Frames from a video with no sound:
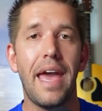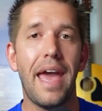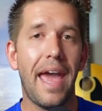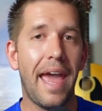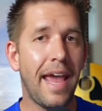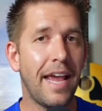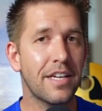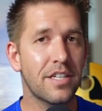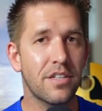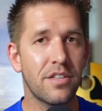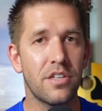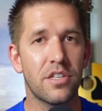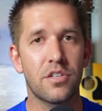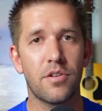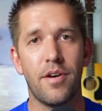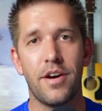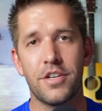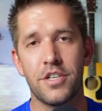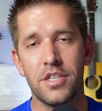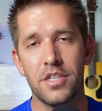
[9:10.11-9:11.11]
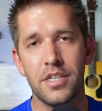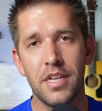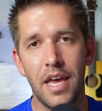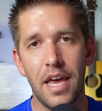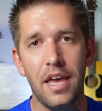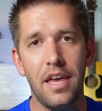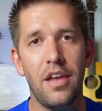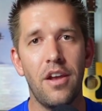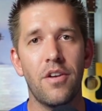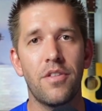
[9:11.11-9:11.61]
answer those questions
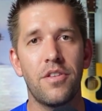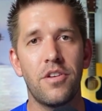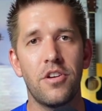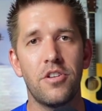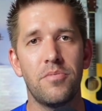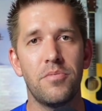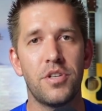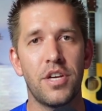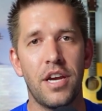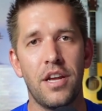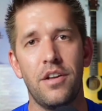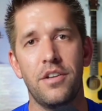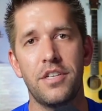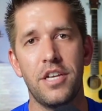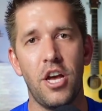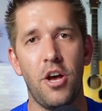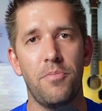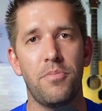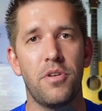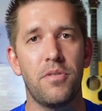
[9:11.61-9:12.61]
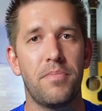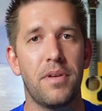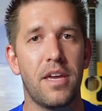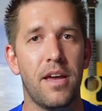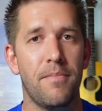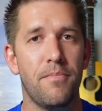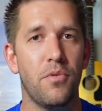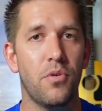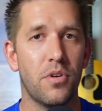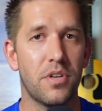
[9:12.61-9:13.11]
here on the YouTube channel to help you become
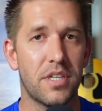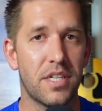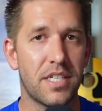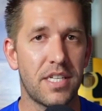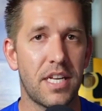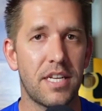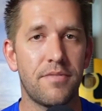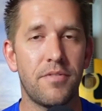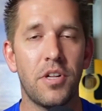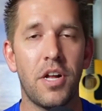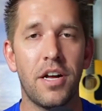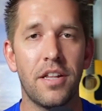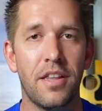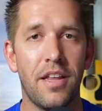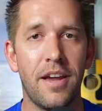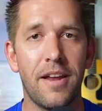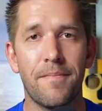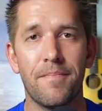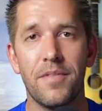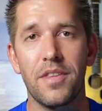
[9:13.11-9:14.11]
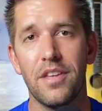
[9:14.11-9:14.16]
more successful online.